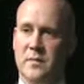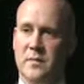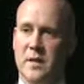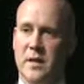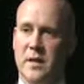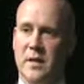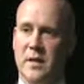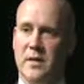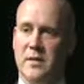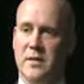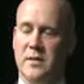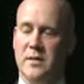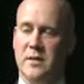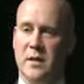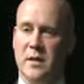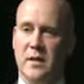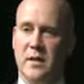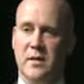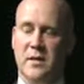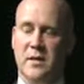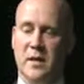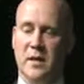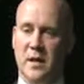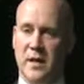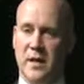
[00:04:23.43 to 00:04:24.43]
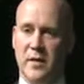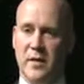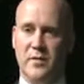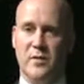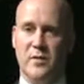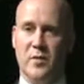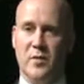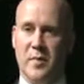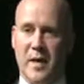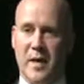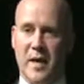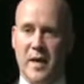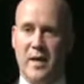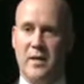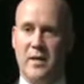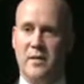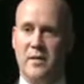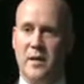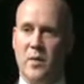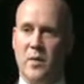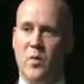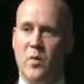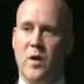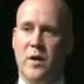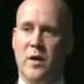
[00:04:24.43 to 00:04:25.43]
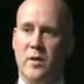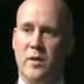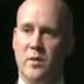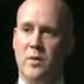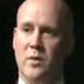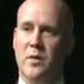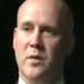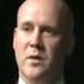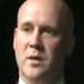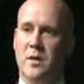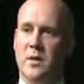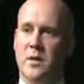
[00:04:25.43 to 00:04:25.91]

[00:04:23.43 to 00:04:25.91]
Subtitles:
It's that the lenders are back, they want to